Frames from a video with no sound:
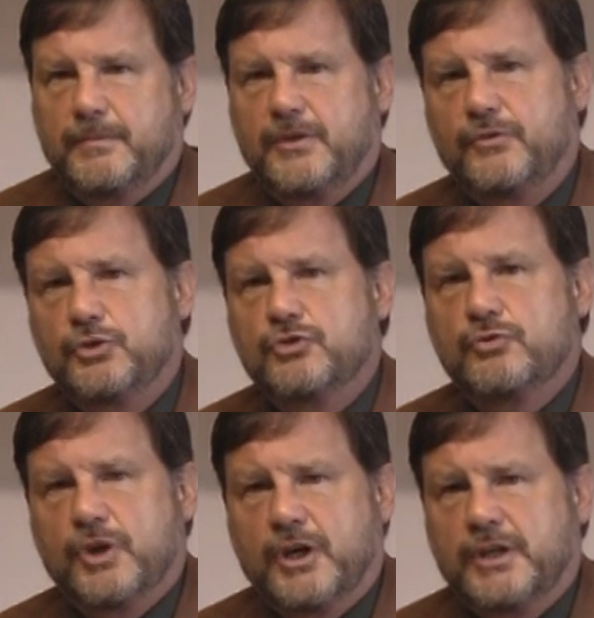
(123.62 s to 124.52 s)
If you do
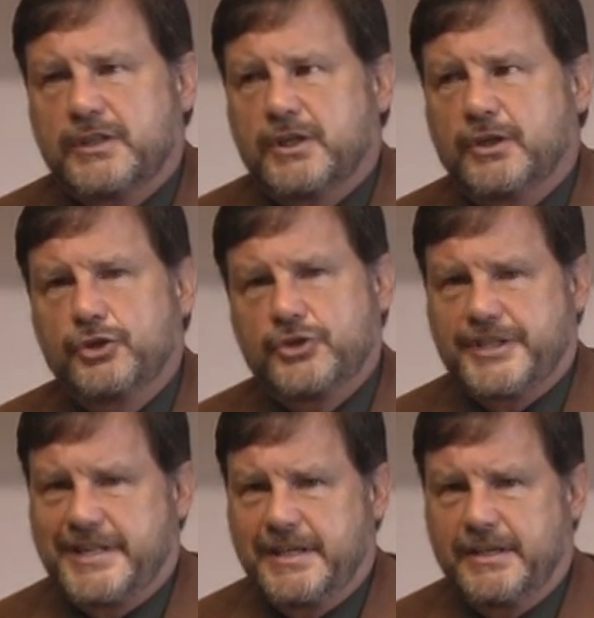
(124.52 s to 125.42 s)
not
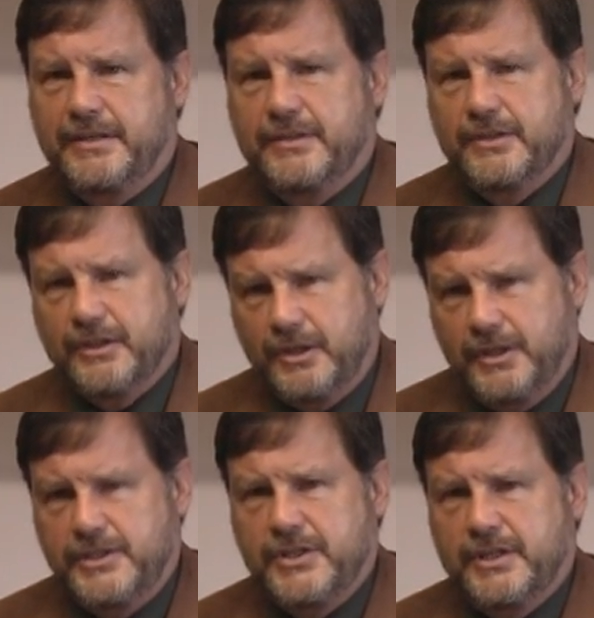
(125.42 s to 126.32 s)
understand the
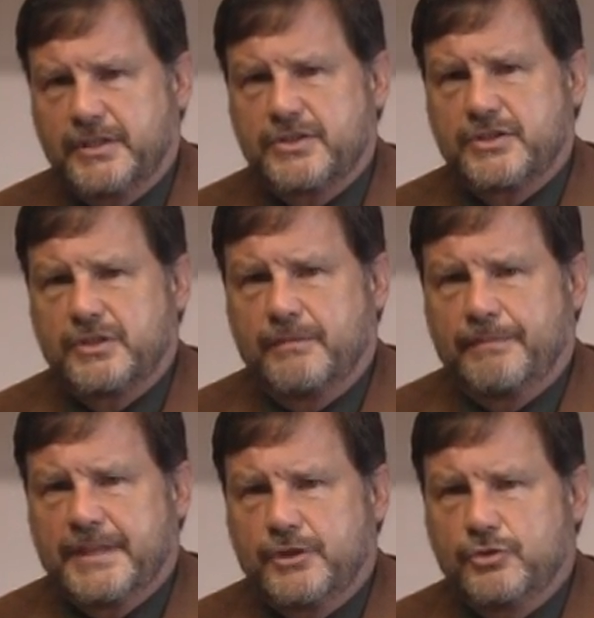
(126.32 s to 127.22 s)
context,
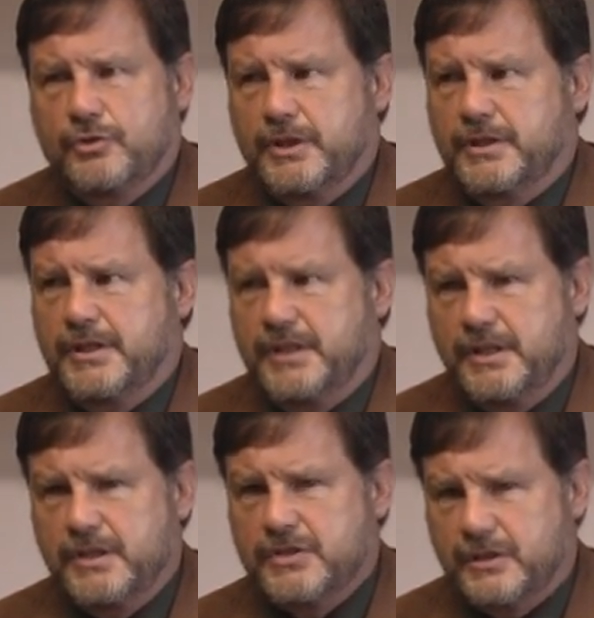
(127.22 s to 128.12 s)
you can
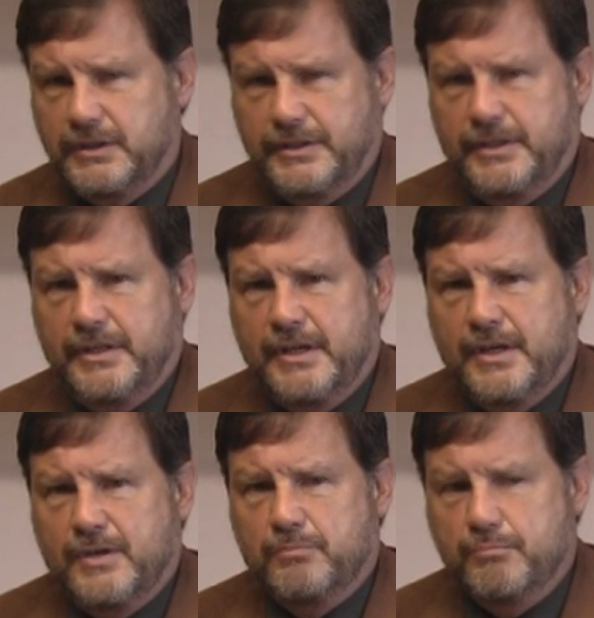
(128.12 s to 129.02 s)
easily
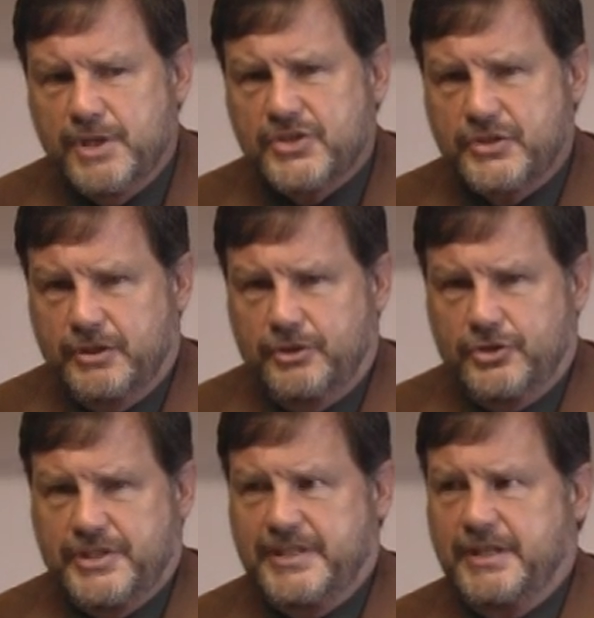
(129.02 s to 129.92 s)

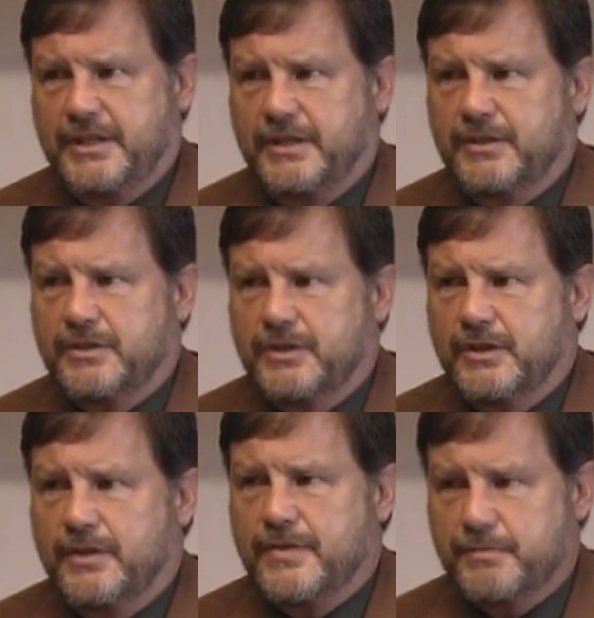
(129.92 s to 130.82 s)
misunderstand
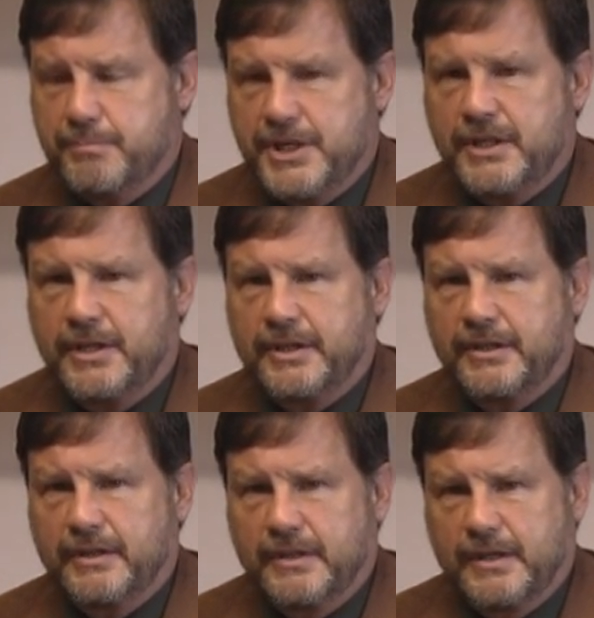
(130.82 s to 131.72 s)
the meaning
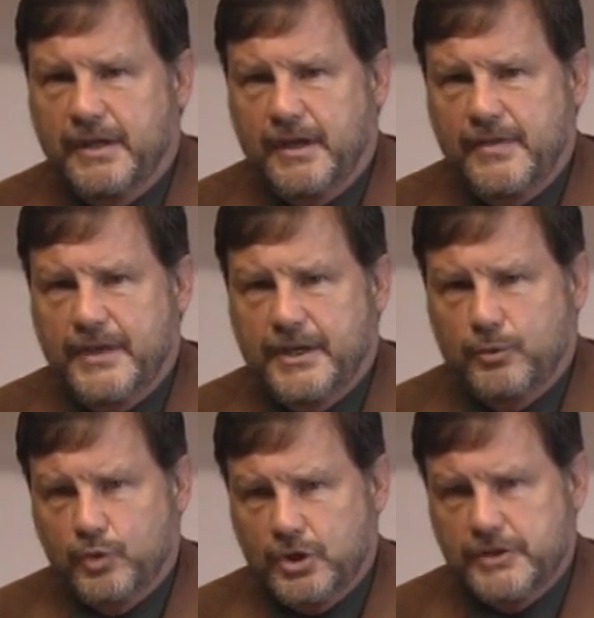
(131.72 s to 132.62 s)

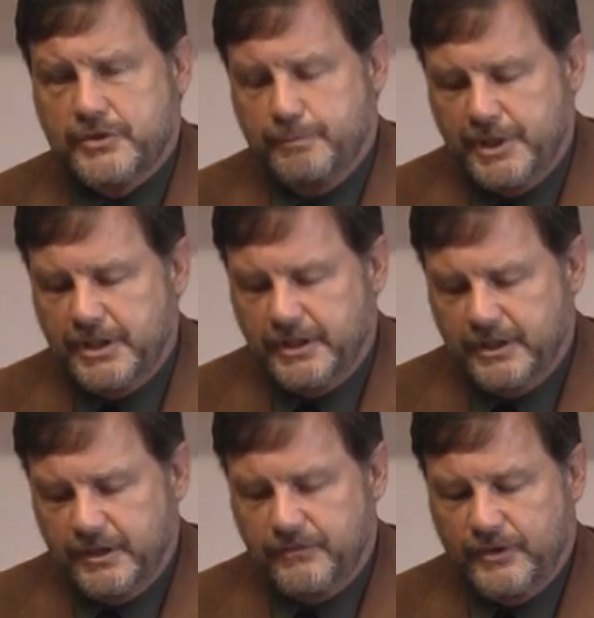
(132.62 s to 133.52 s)
that was being
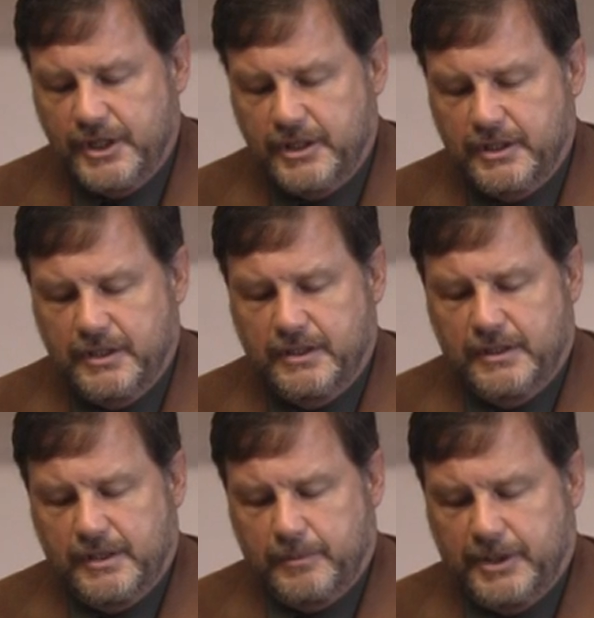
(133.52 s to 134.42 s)
conveyed
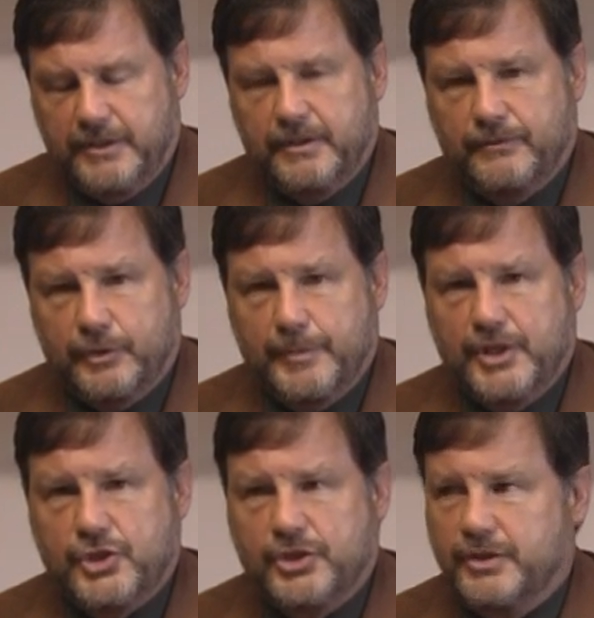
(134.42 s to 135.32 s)
by the
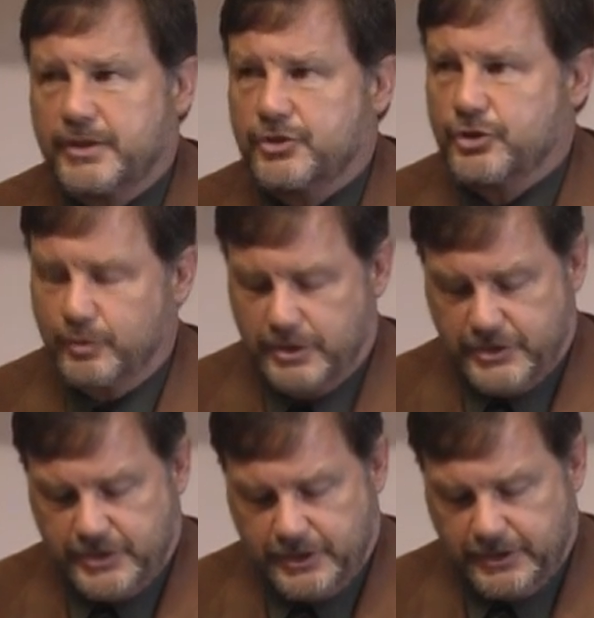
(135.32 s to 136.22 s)
information that you are
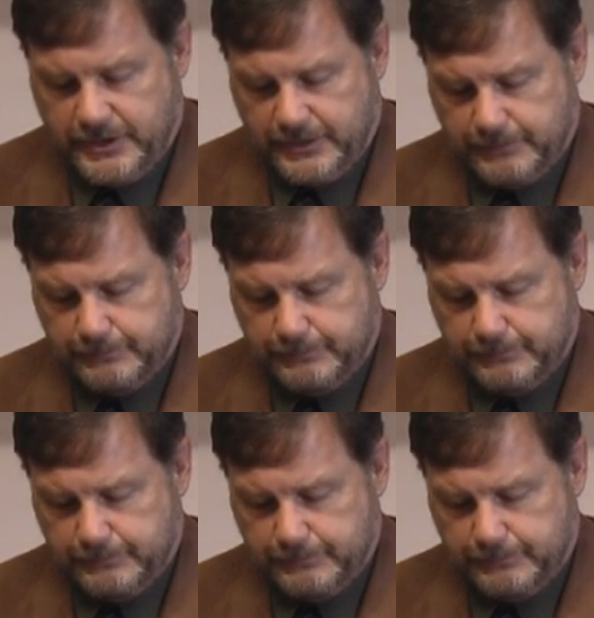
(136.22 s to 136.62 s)
studying.